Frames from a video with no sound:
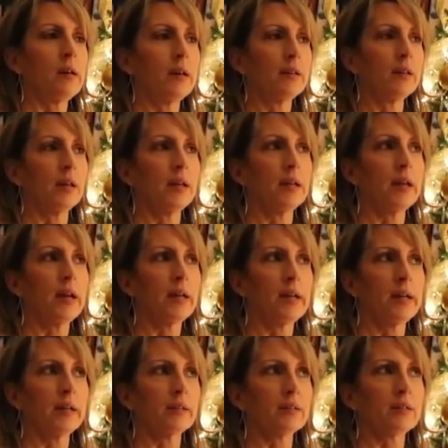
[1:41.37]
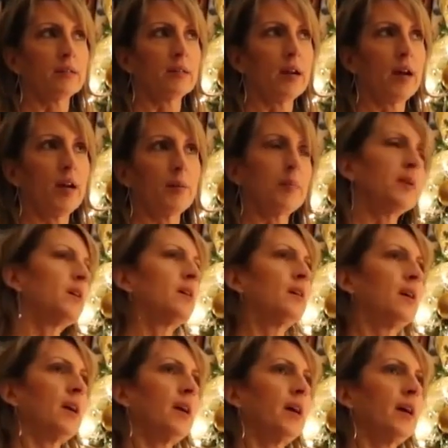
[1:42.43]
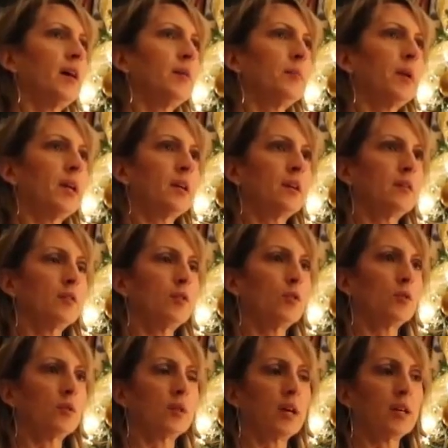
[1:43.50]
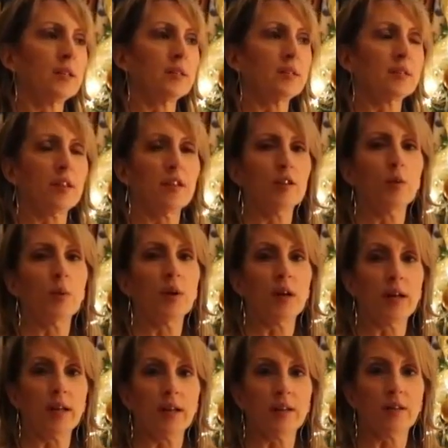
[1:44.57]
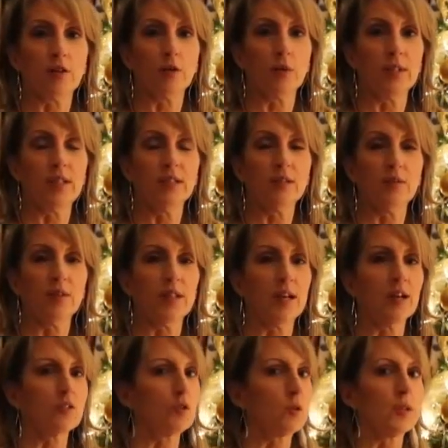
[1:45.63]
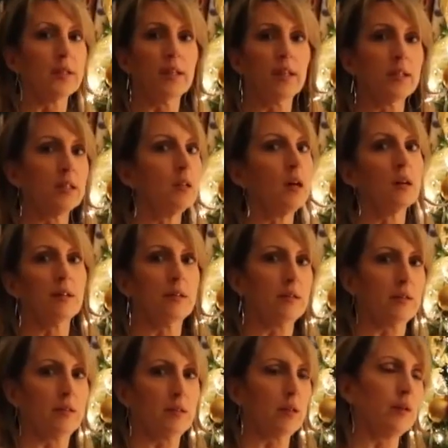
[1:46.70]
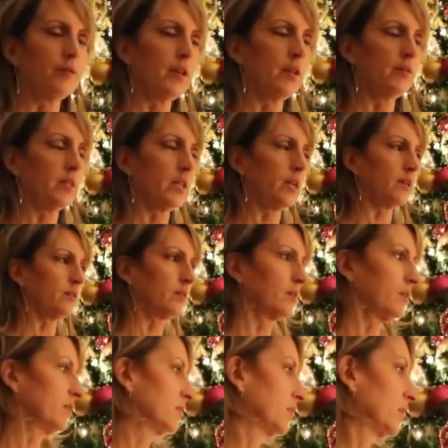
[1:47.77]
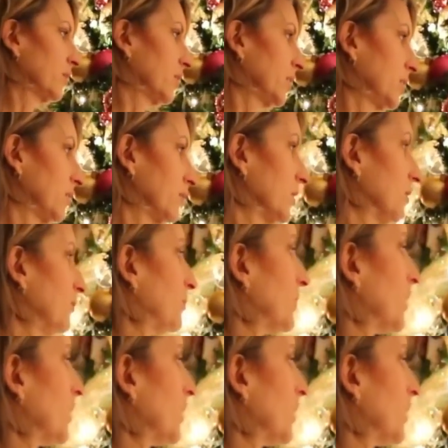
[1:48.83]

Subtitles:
and then I had a stop at my local garden center where I get the greens for the outdoor, and they had none of this stuff. I even asked, they didn't have any of it.